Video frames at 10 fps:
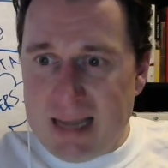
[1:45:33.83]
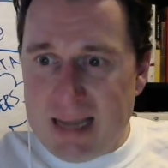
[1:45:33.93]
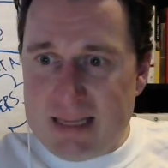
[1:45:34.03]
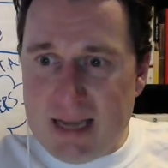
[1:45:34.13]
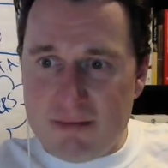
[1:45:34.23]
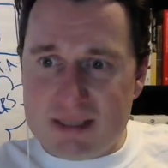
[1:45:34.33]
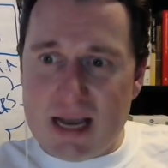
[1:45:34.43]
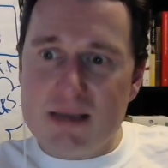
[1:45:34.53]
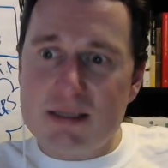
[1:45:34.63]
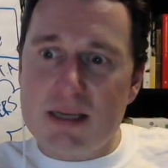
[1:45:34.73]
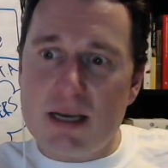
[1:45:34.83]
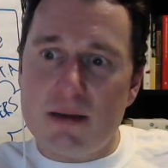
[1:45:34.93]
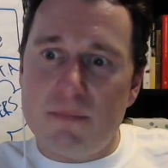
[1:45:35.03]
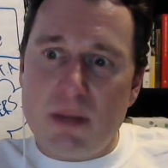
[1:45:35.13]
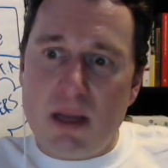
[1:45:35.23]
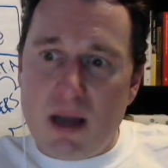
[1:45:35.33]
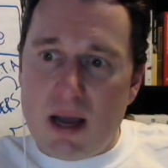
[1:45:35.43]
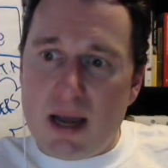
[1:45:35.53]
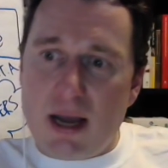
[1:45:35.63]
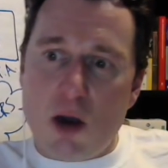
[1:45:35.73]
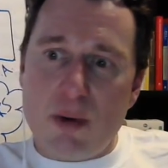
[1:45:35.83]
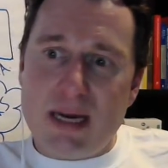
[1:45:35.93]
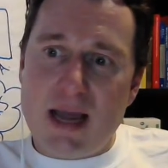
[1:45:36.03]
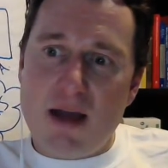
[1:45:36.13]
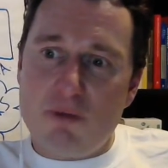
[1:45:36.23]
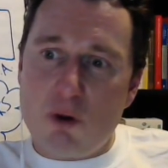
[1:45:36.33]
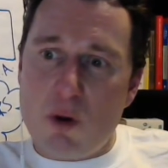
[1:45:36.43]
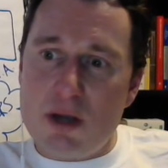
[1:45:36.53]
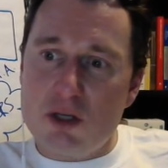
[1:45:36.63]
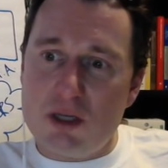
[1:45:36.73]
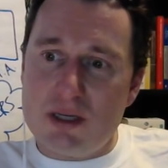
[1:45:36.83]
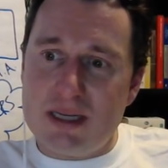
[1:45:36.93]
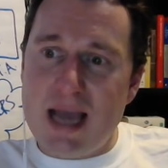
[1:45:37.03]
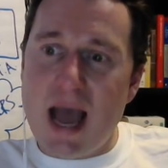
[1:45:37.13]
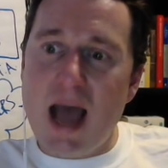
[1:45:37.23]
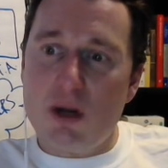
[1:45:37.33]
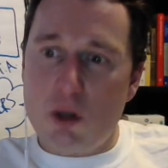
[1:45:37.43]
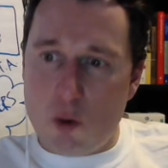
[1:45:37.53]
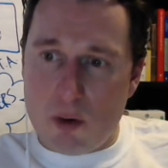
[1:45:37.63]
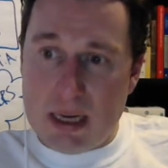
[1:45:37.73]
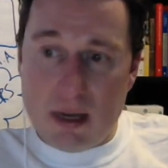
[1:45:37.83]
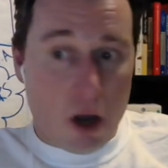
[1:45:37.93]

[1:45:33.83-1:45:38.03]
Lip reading: David's asking, I already have a question category,